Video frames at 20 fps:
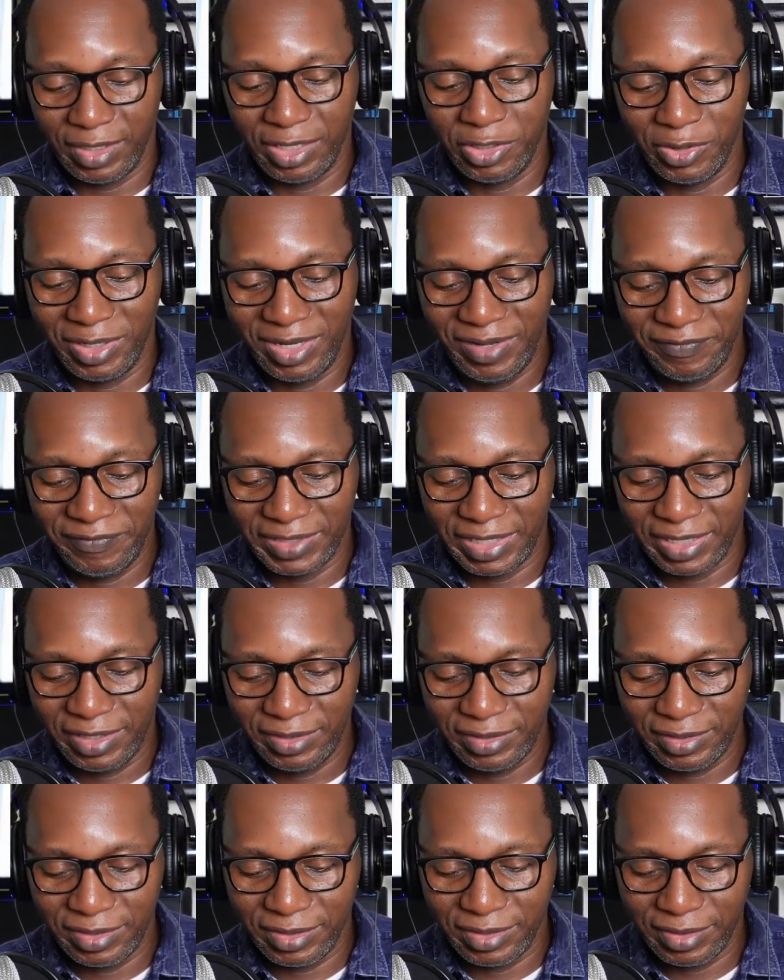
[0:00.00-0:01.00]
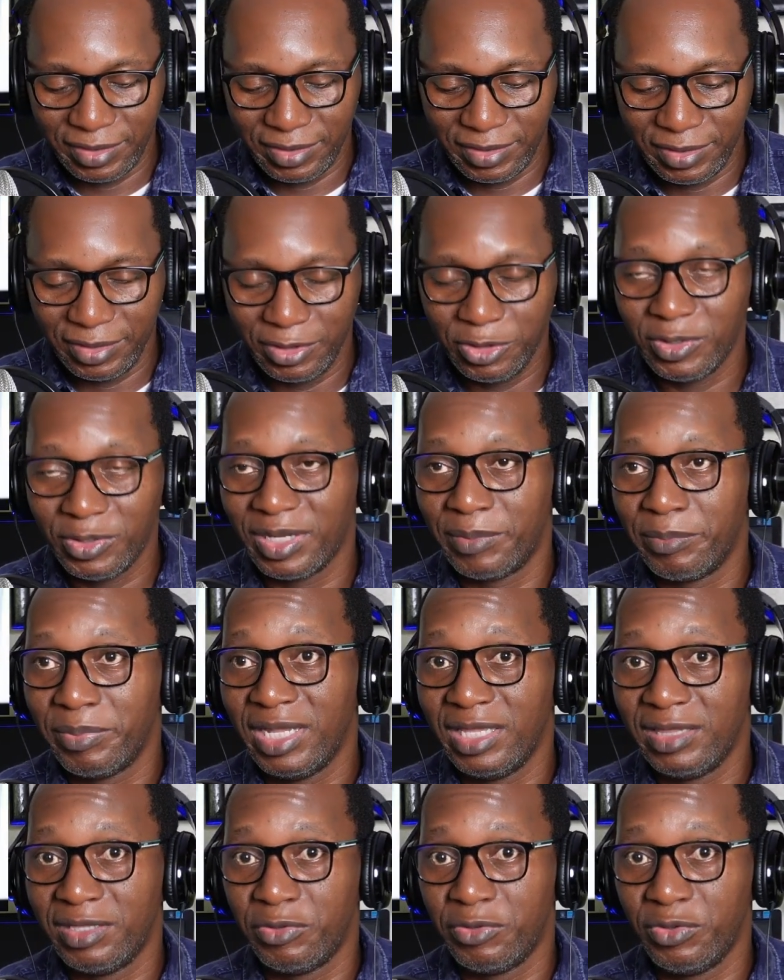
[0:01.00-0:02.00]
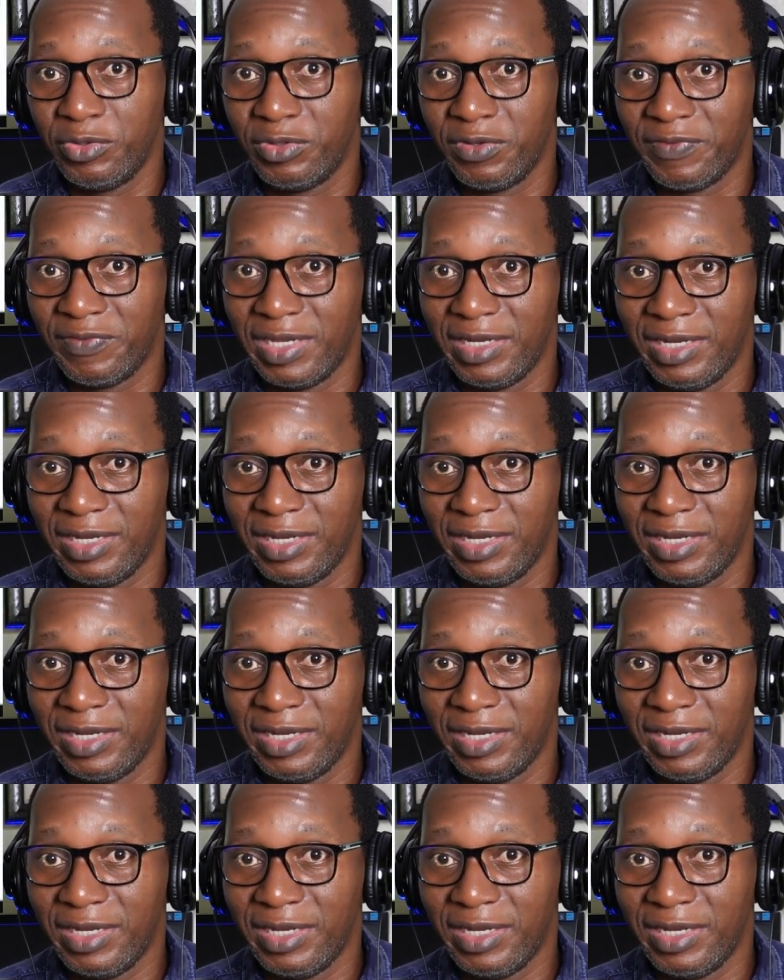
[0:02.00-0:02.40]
in your left hand you can play the root of